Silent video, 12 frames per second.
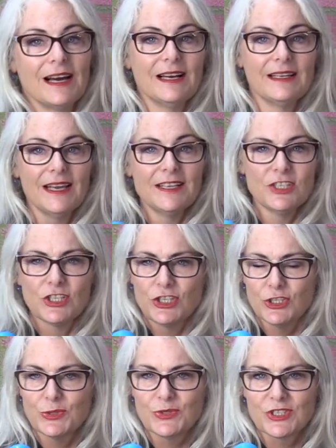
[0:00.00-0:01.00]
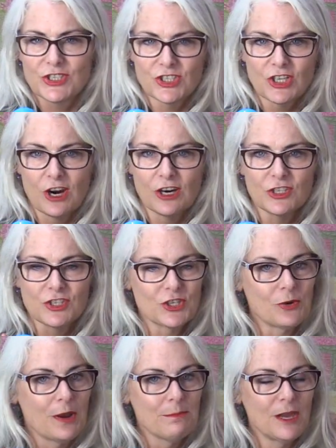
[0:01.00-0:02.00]
I like to use starch,
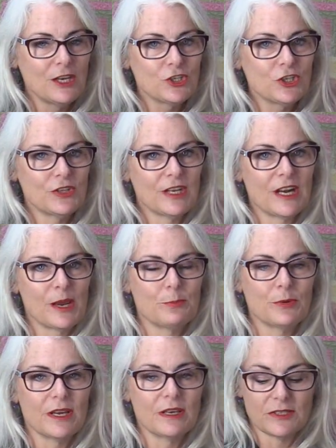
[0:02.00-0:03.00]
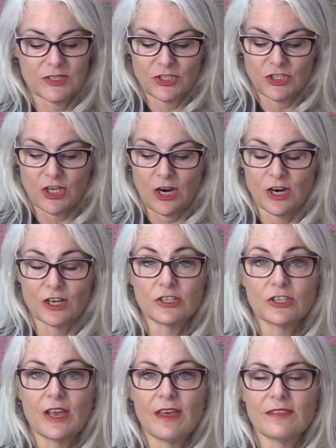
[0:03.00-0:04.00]
so I make sure that I bring a
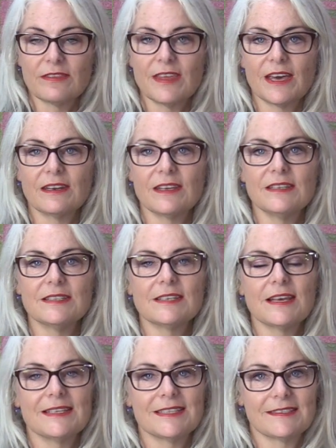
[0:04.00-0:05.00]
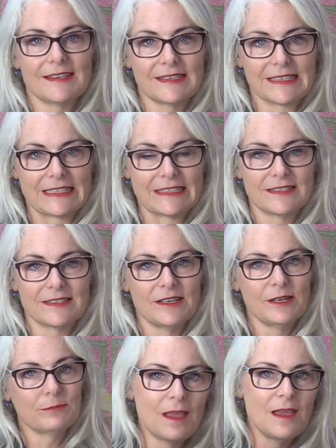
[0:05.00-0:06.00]
starch that is scentless.
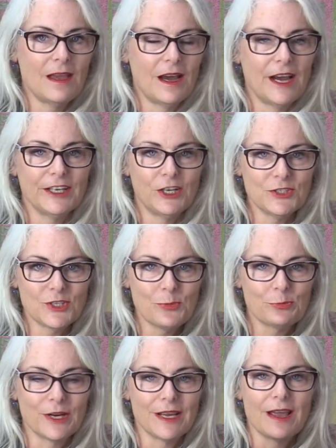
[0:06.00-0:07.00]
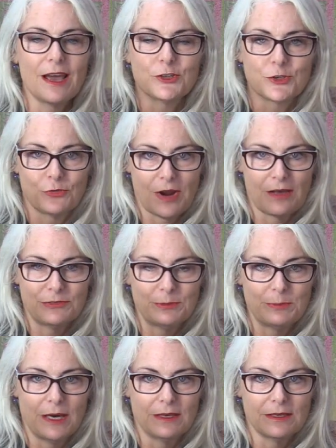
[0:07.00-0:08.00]
I also bring a travel
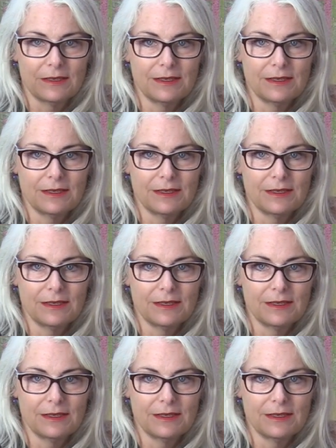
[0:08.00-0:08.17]
mug.